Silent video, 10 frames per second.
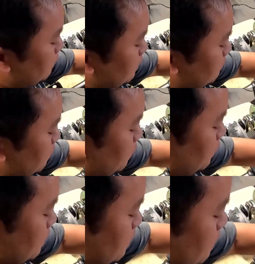much
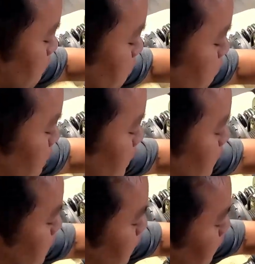more
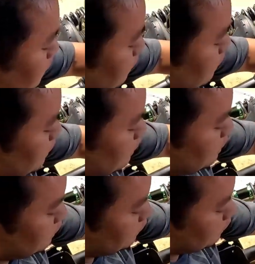basic,
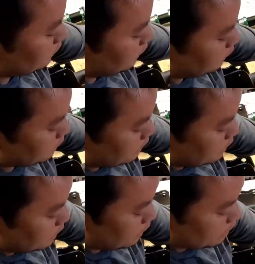
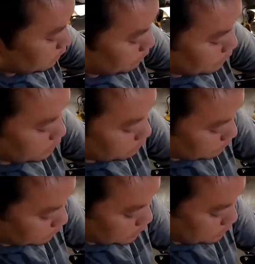way of
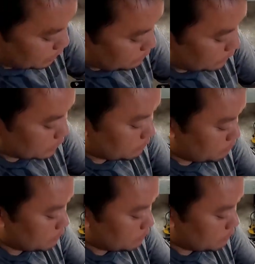describing it.